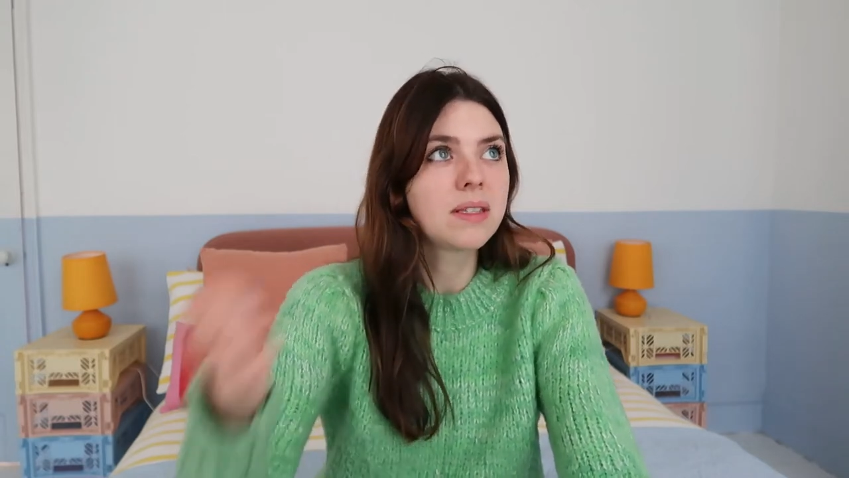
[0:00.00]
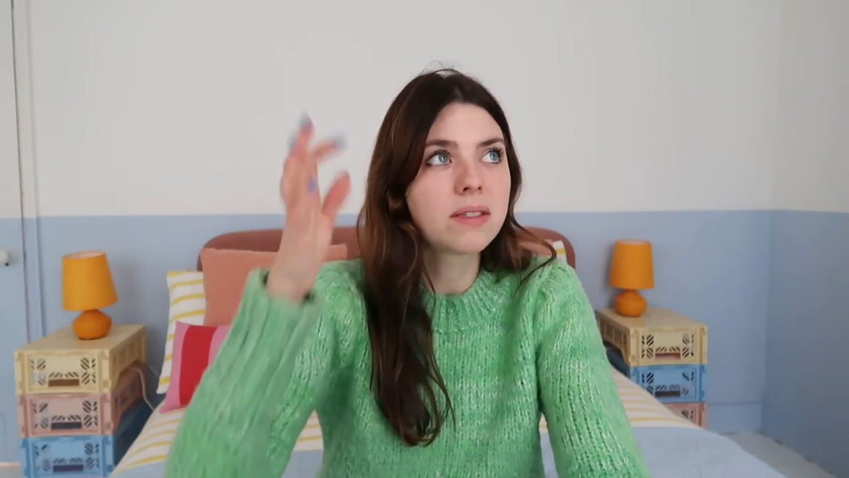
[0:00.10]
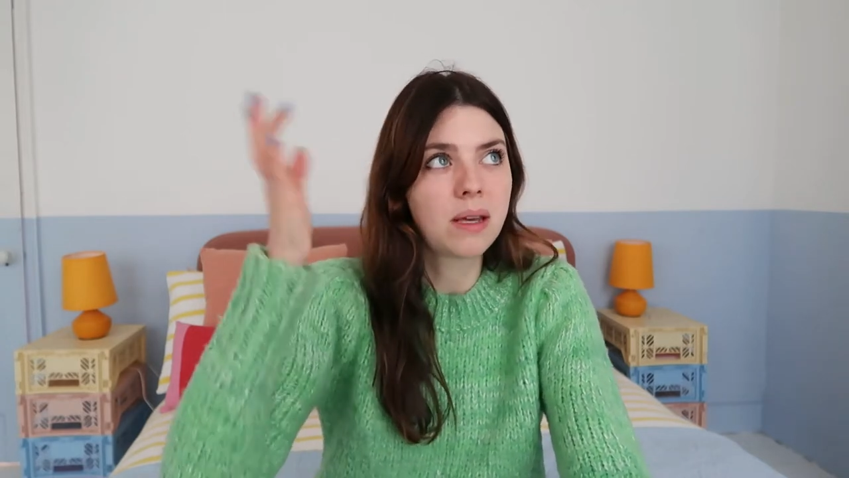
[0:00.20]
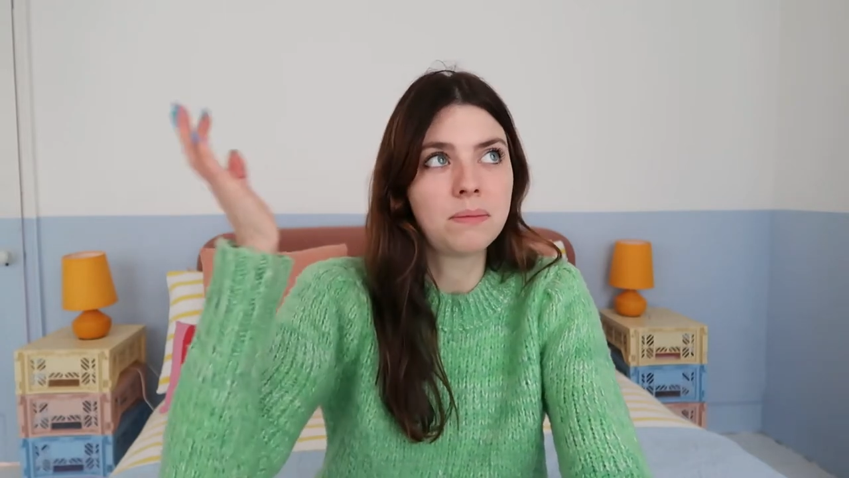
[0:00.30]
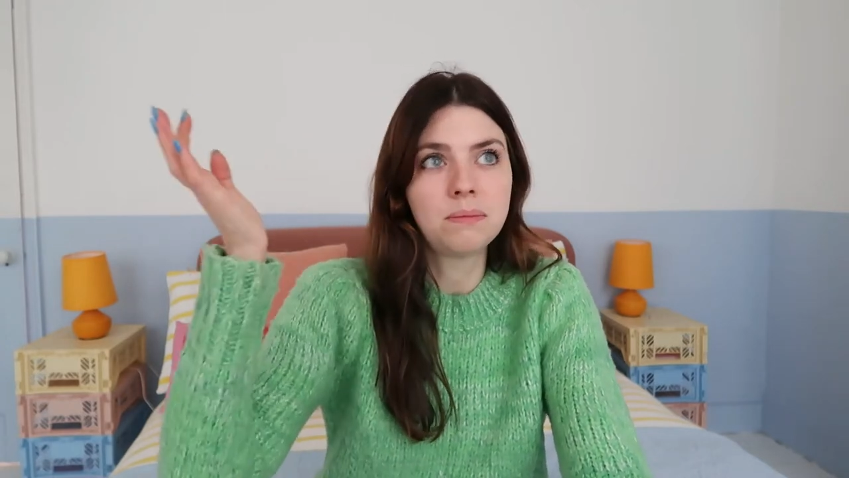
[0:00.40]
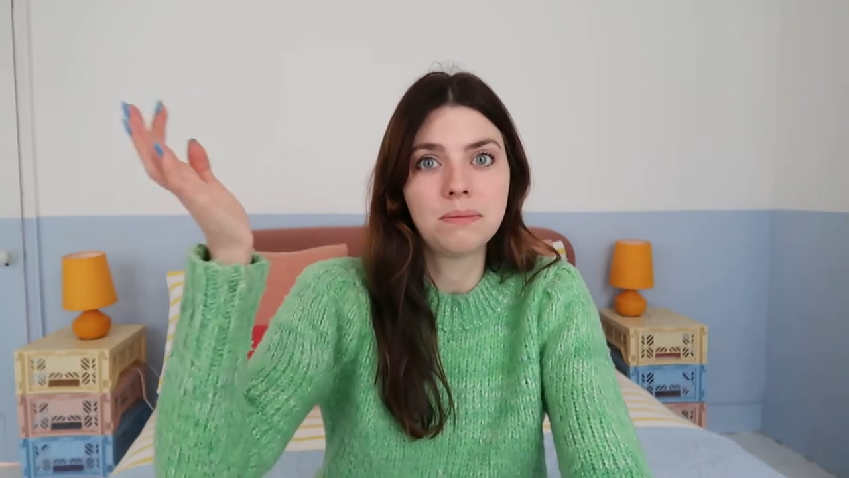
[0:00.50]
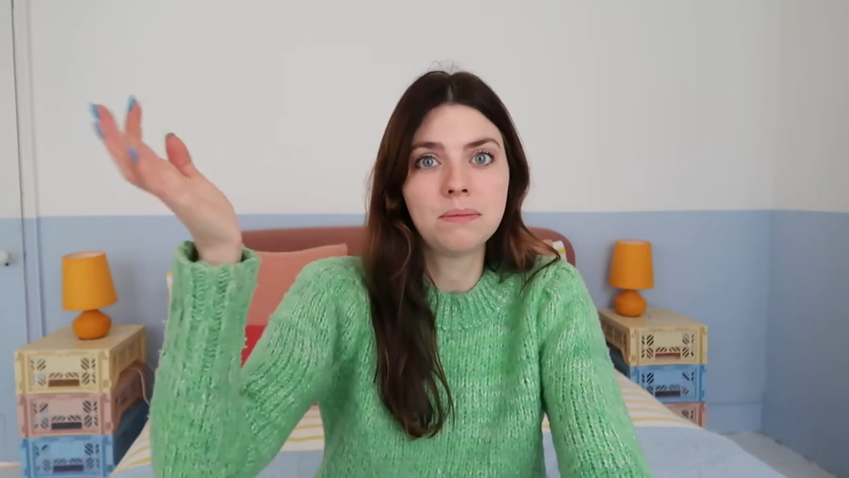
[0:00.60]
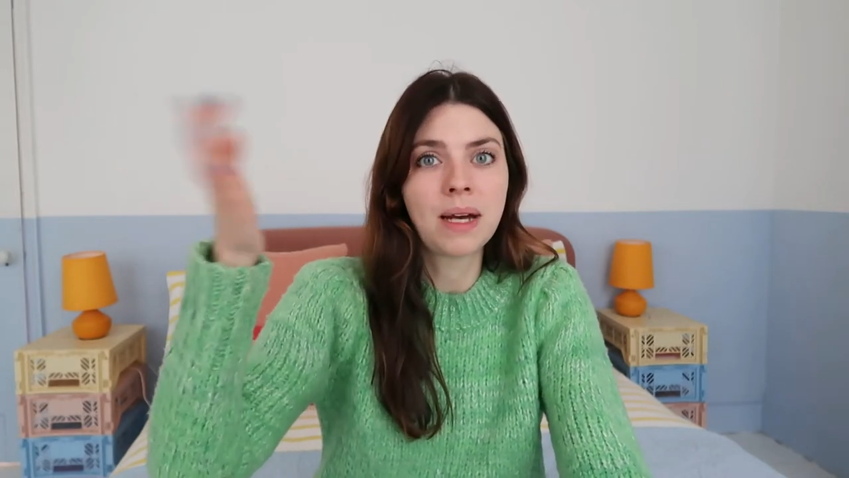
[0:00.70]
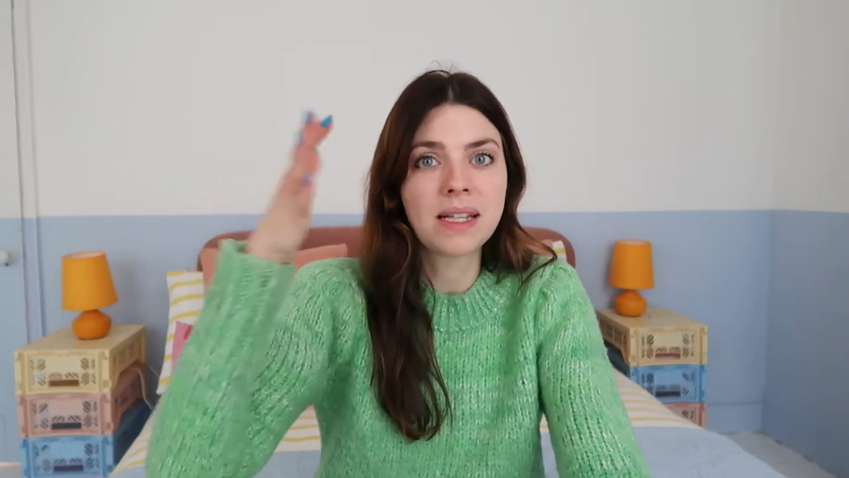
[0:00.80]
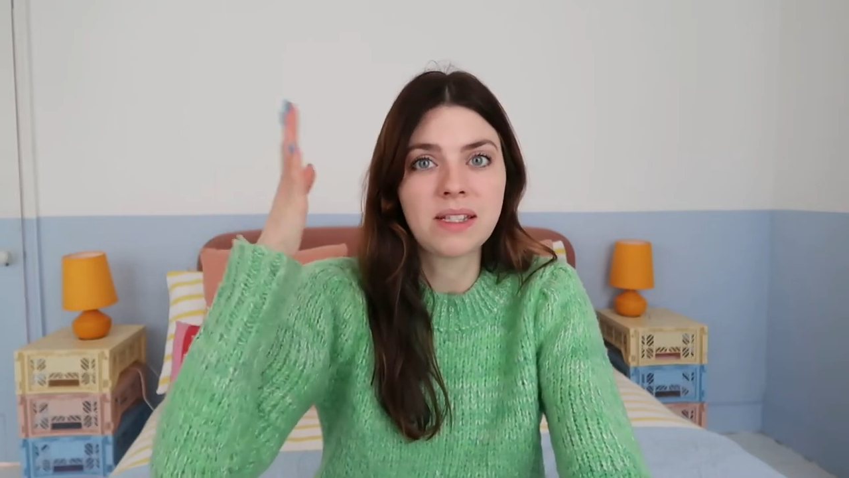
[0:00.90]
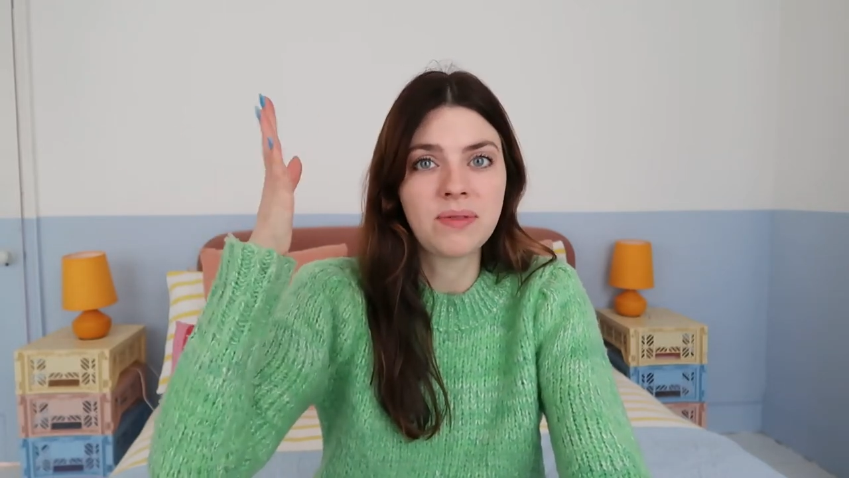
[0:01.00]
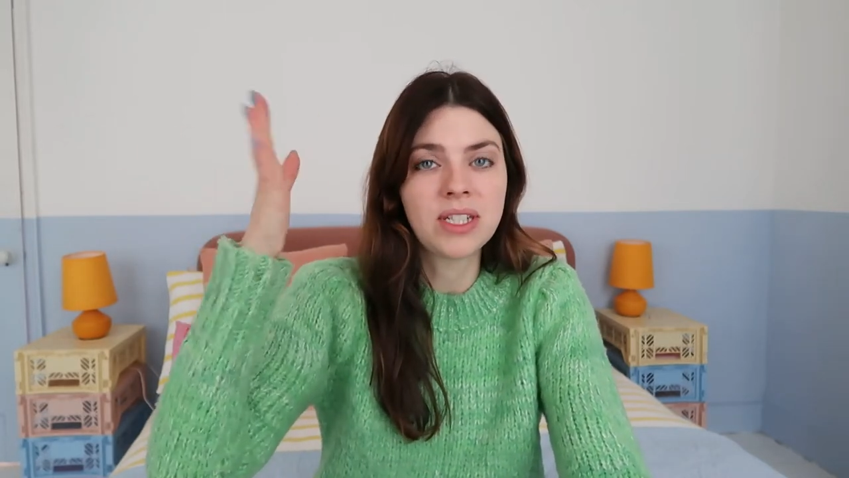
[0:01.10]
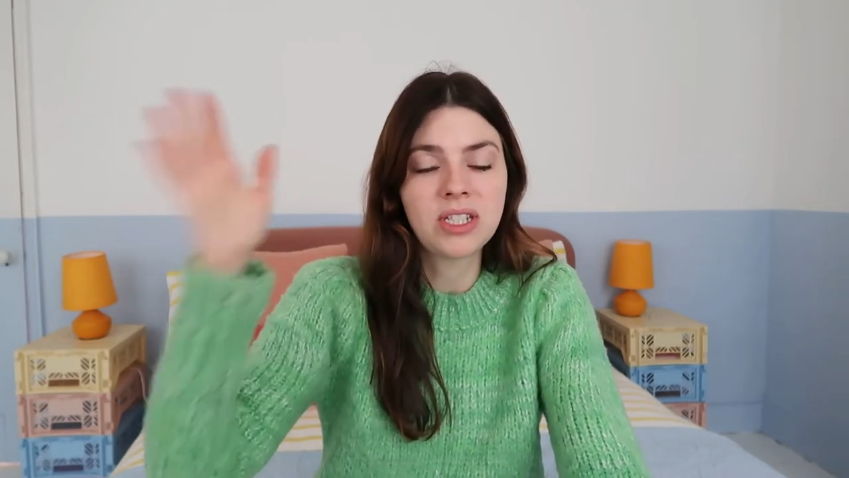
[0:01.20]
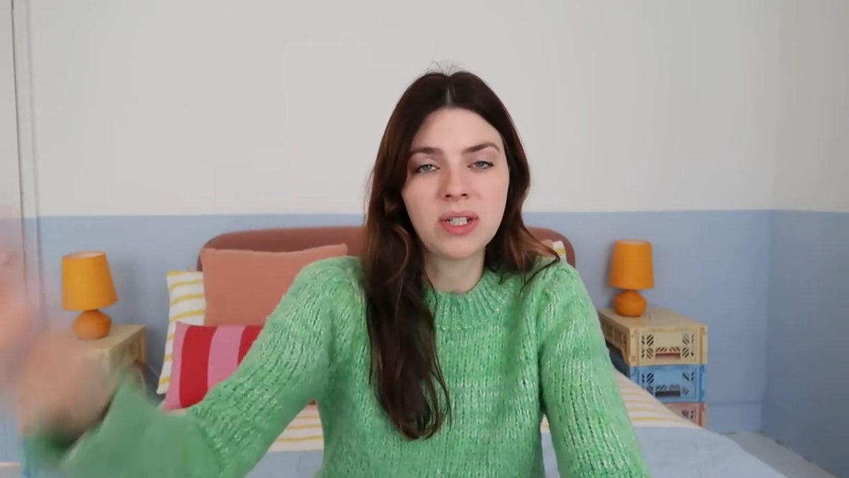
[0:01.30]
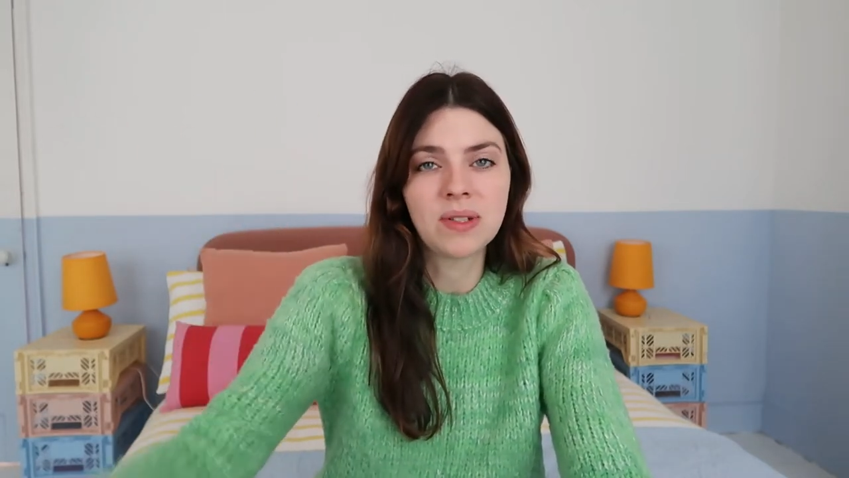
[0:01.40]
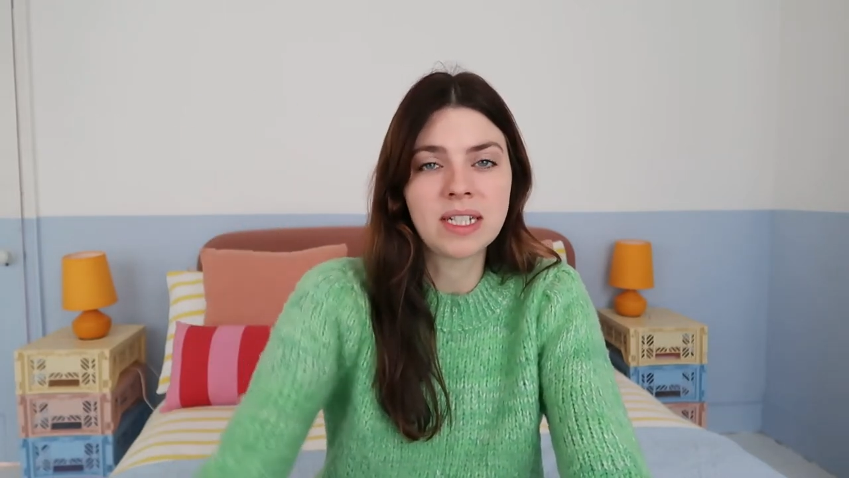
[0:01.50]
some massive issue